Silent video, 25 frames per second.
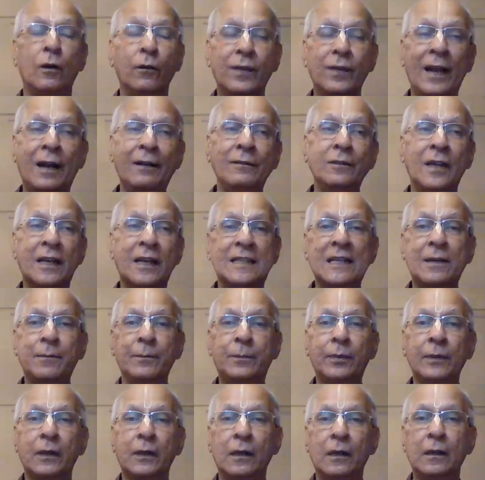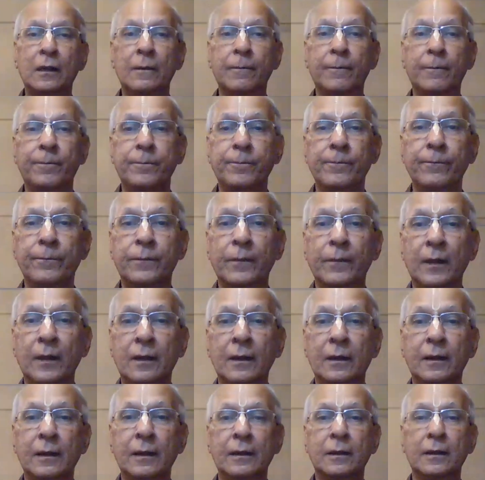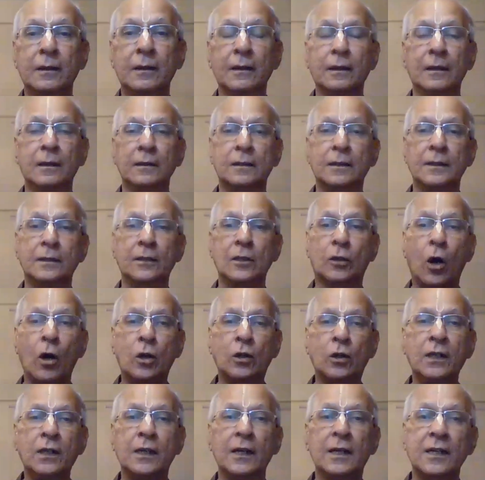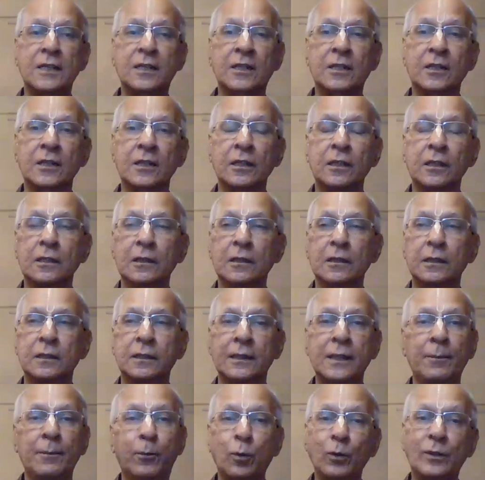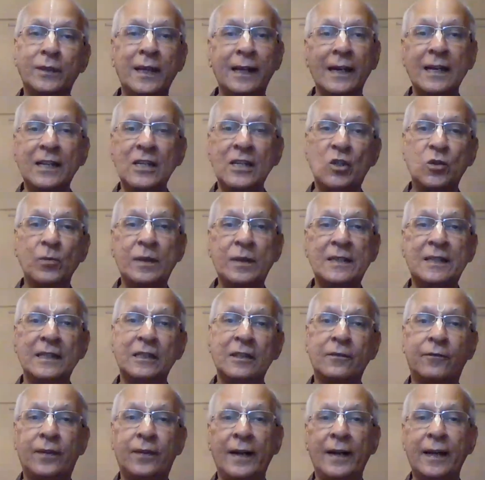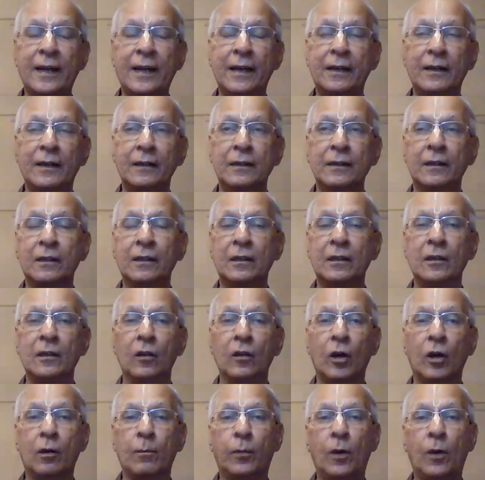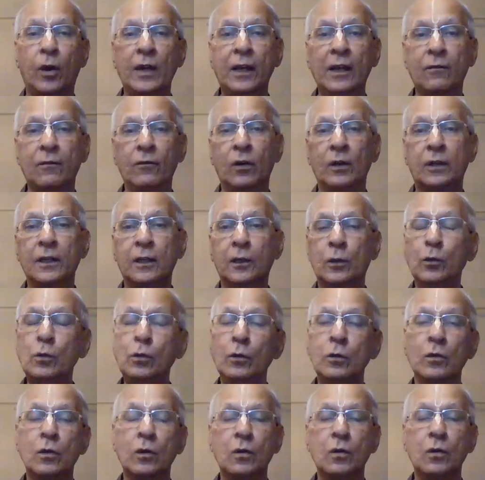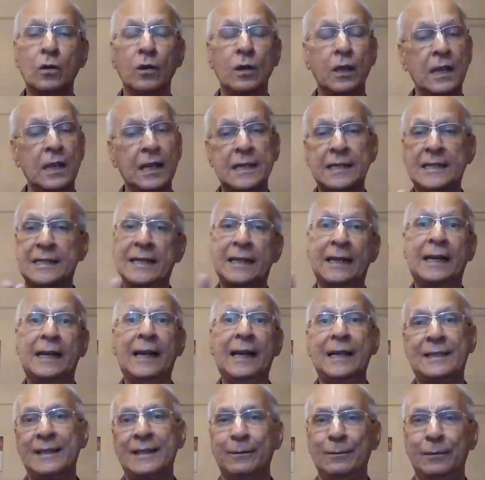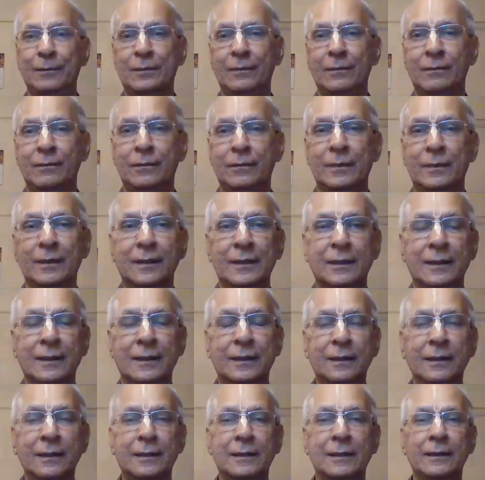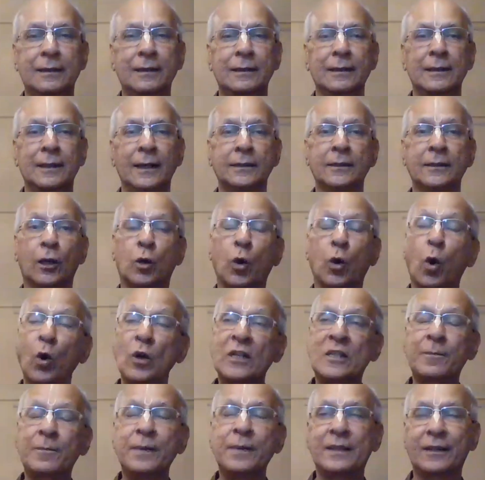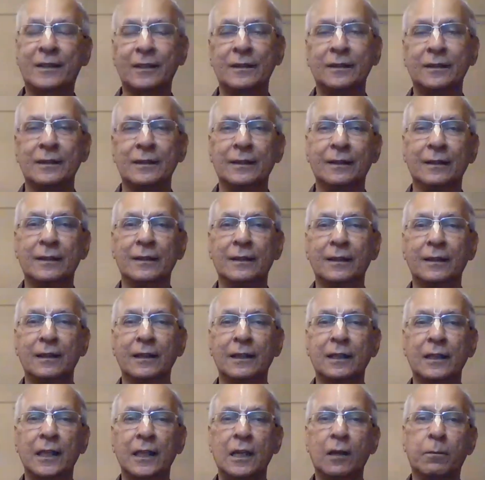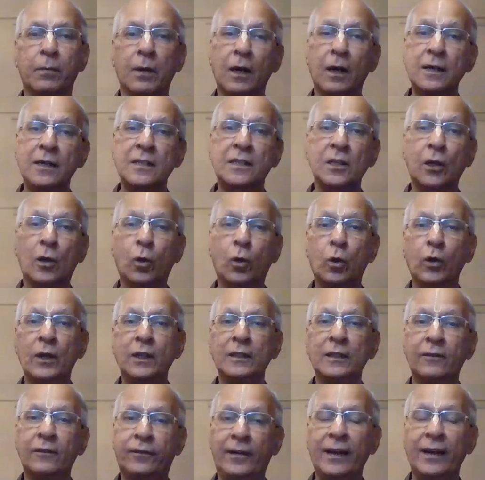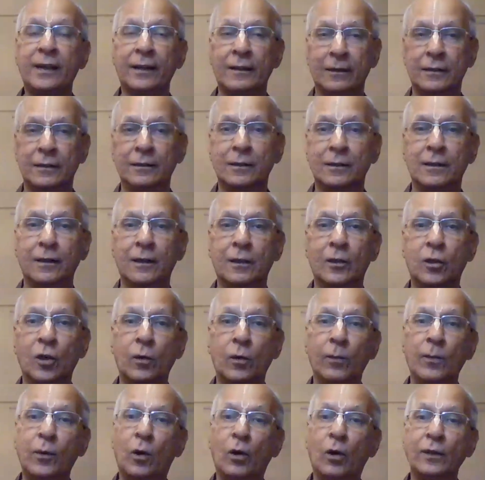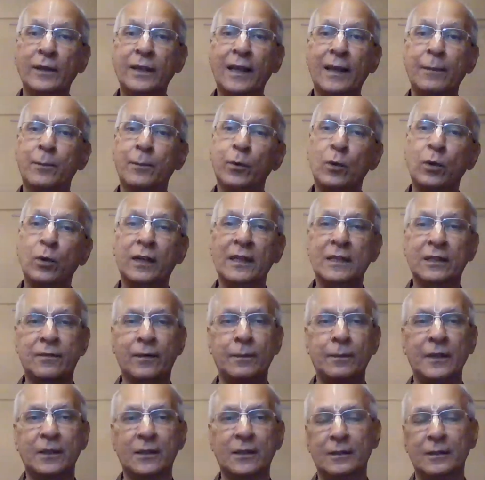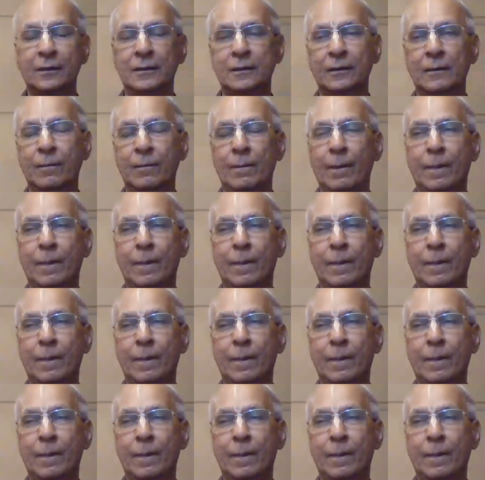Now we have the example. See, the doctors, they put their instruments in the fire or boiling water to sterilize them. And the goldsmith, he burns the gold in the fire to remove all the impurities from it.